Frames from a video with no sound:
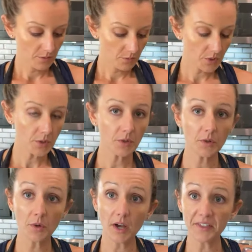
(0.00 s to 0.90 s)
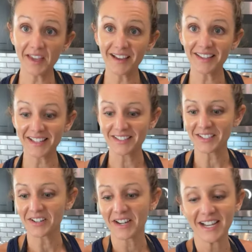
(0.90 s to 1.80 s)
Woohoo, all the onions.
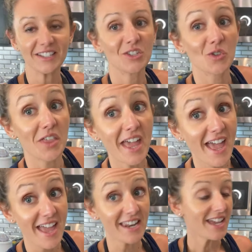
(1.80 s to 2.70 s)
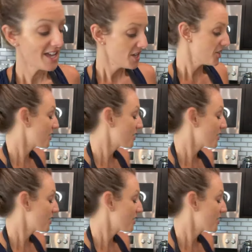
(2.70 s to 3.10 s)
All right, so then you're